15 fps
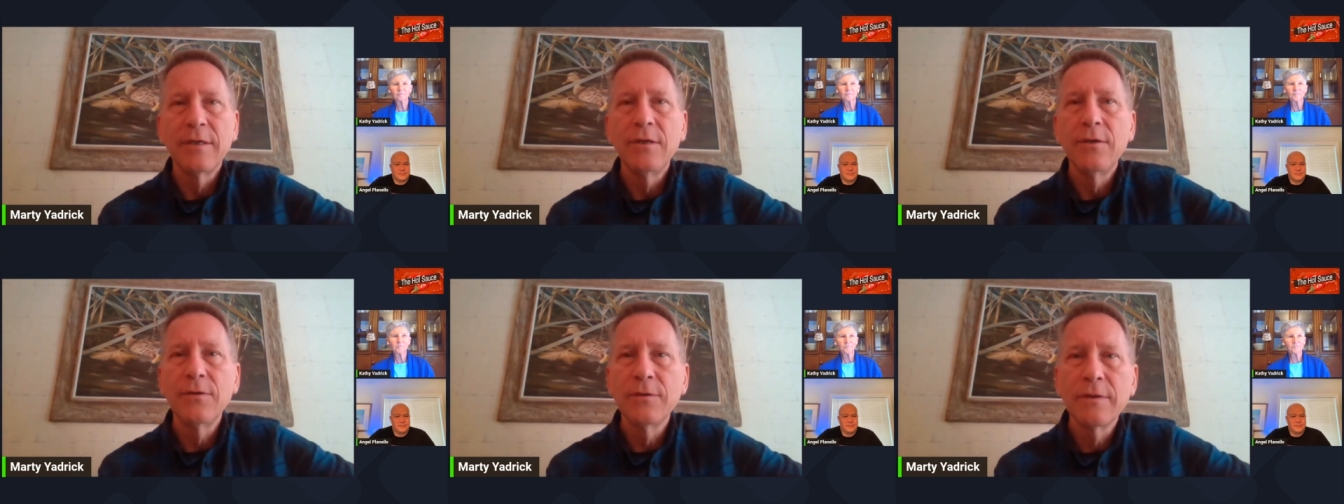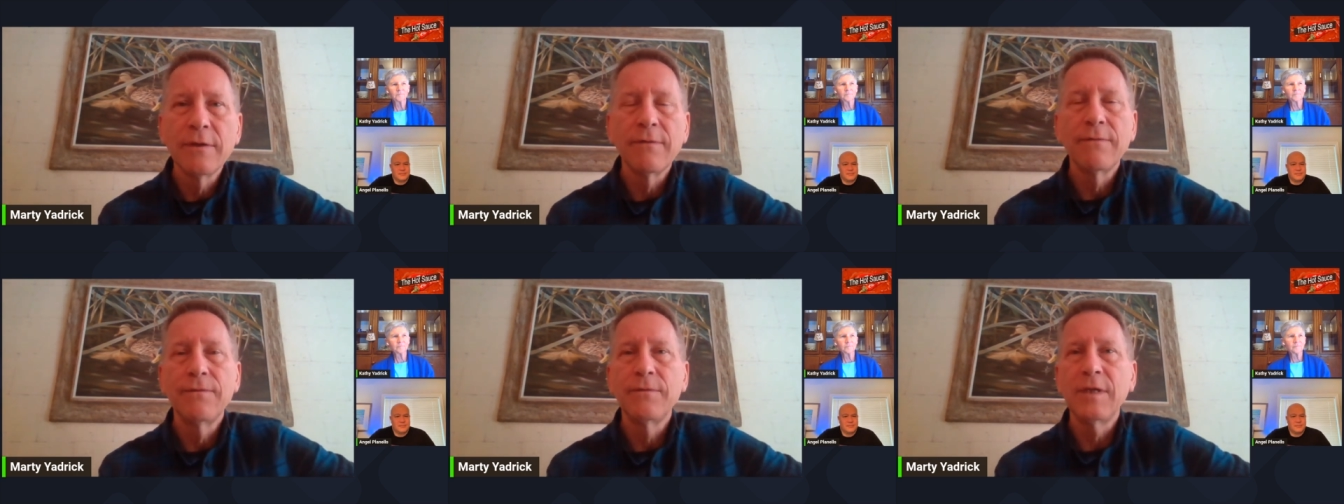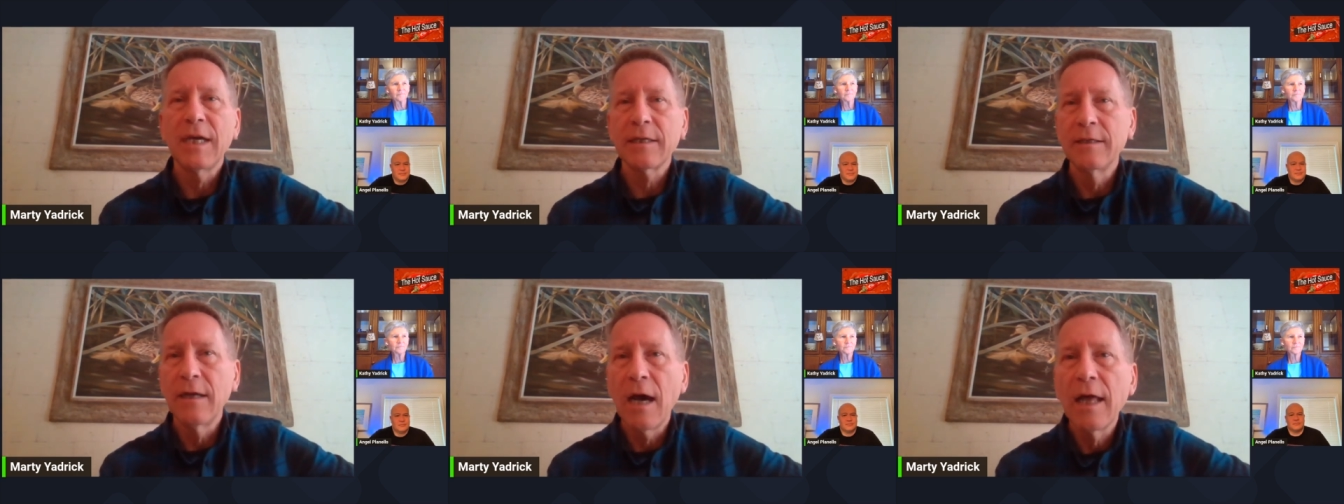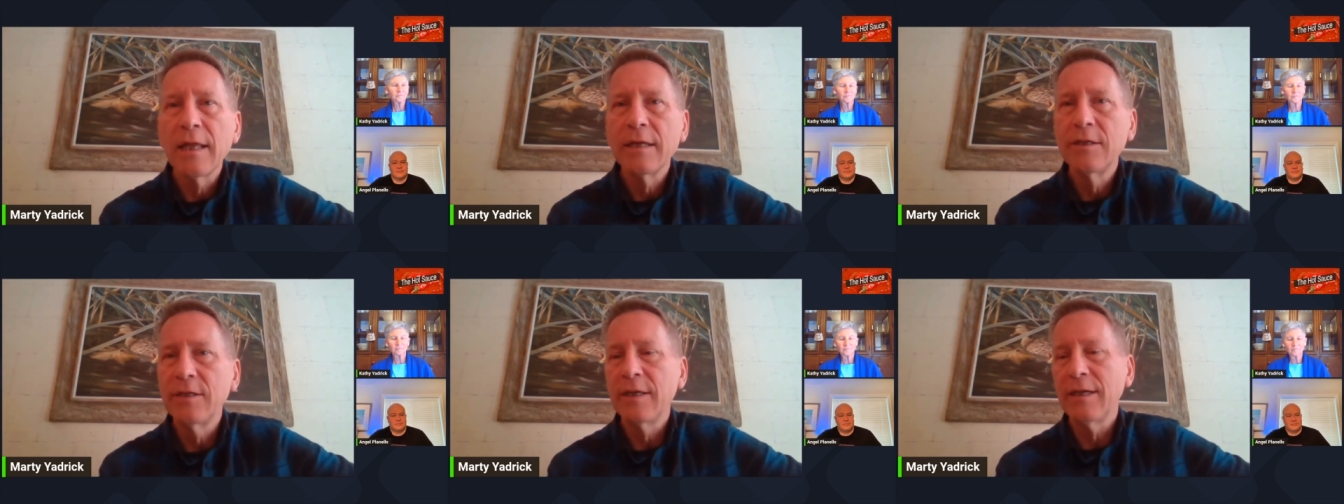use of
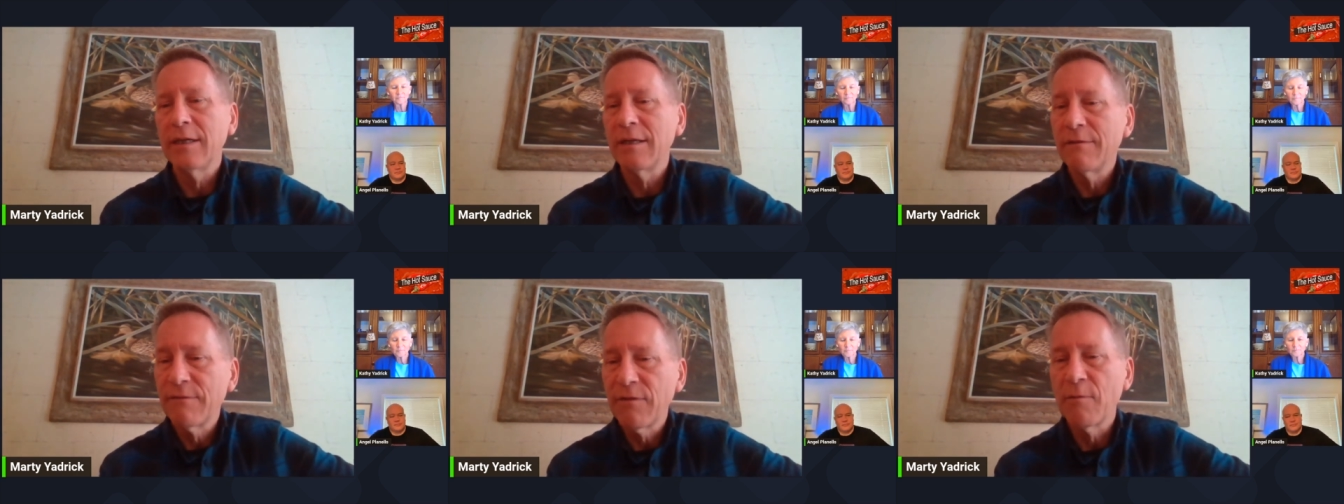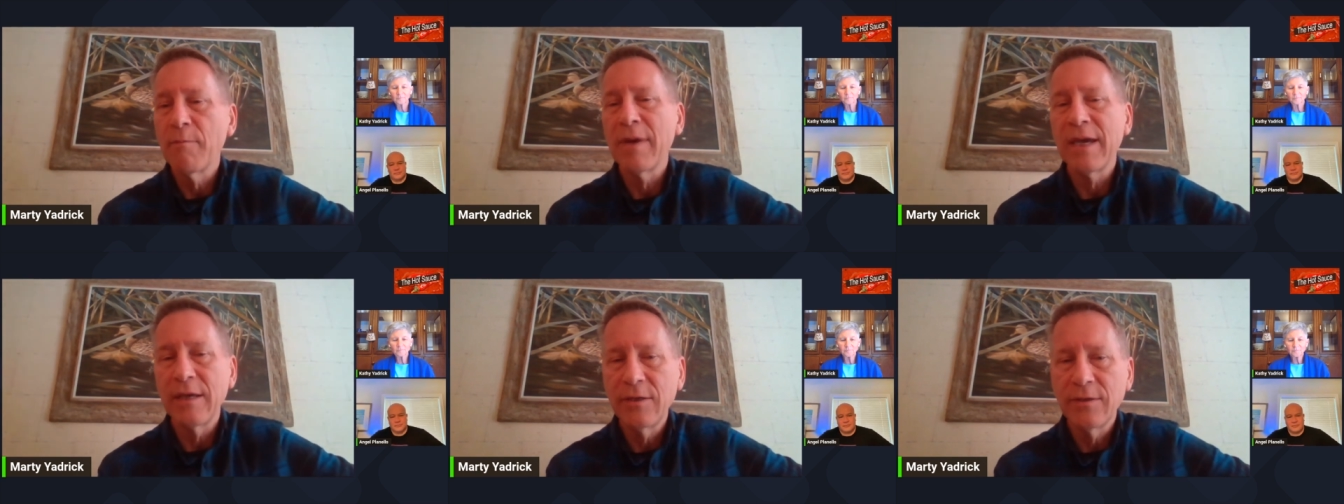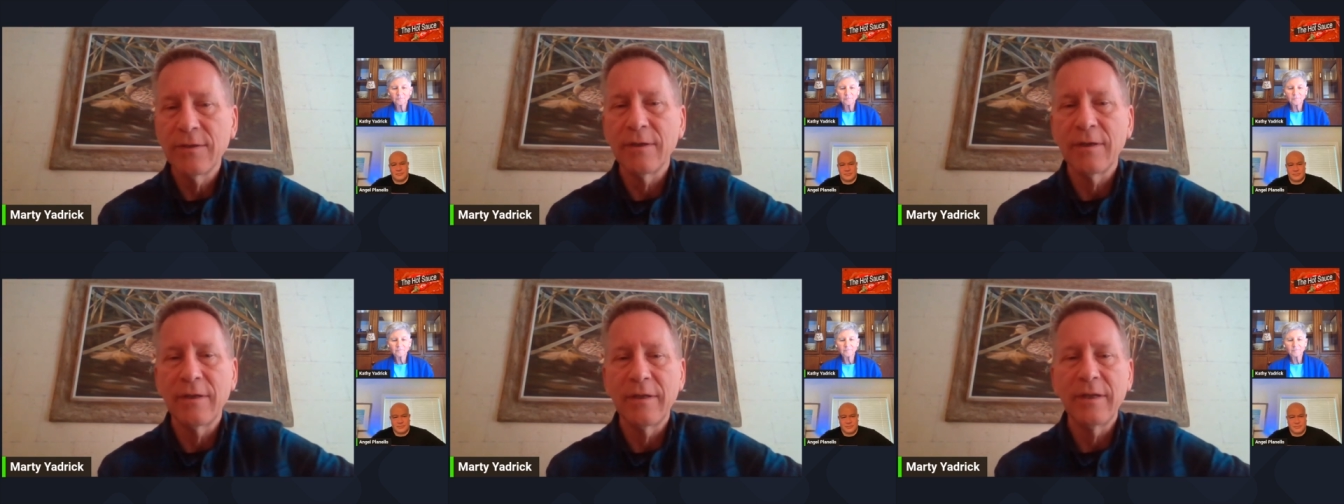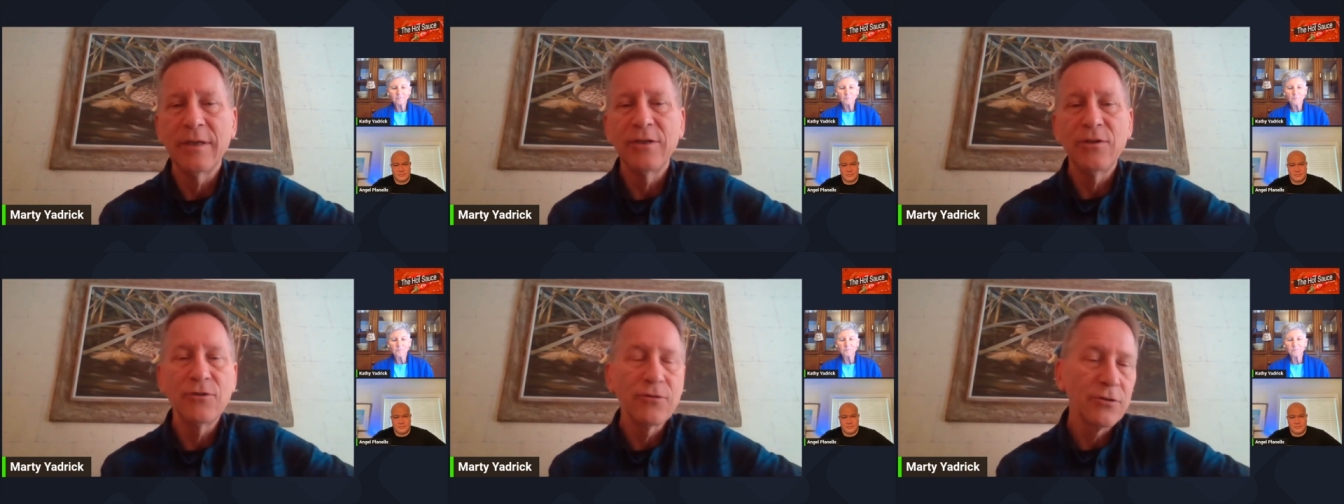technology and information
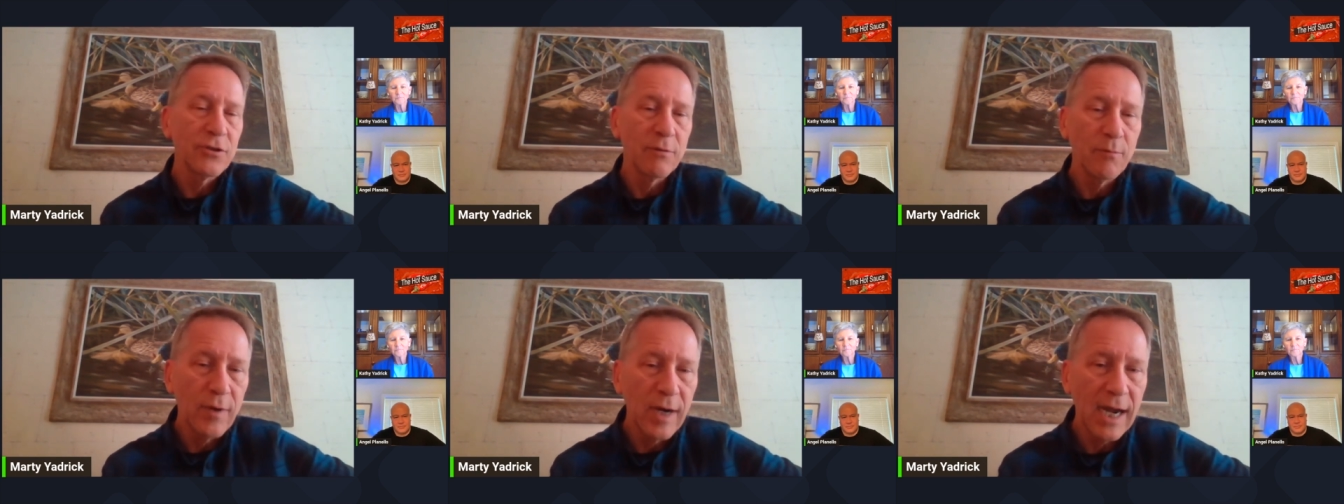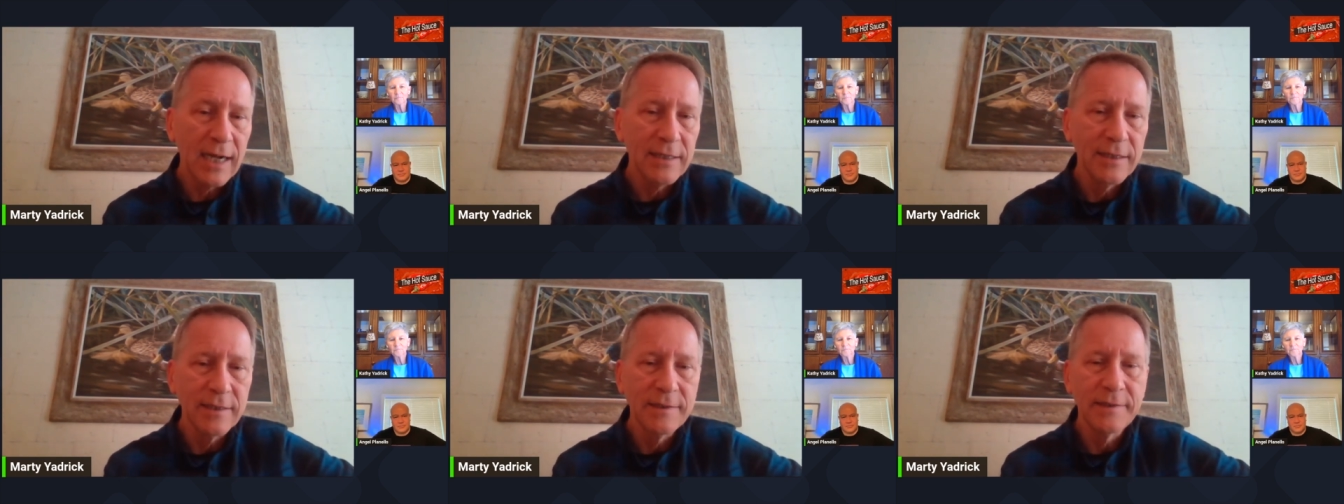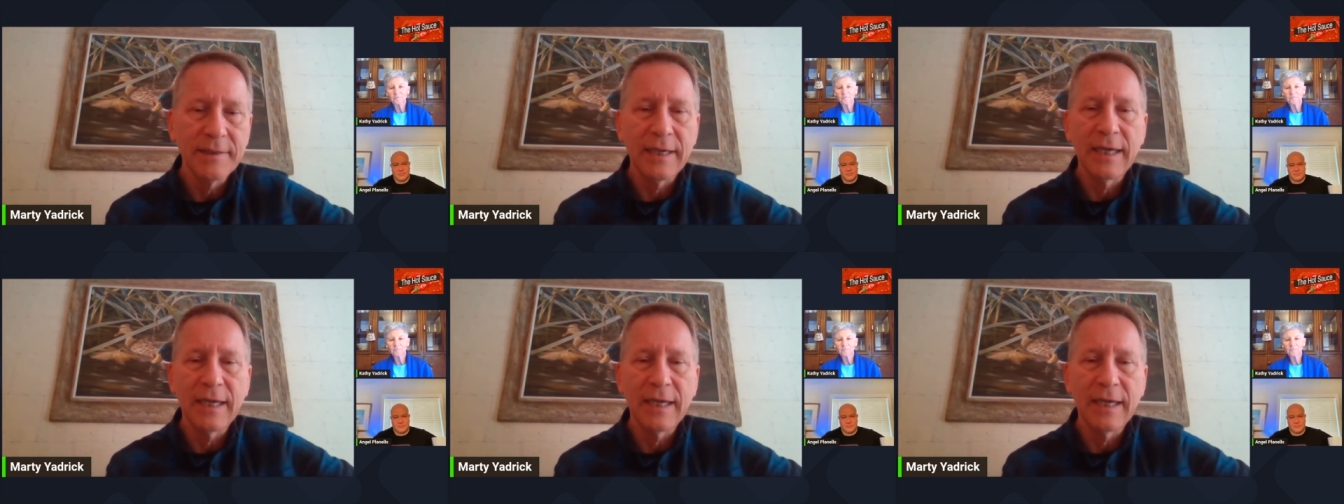in nutrition practice.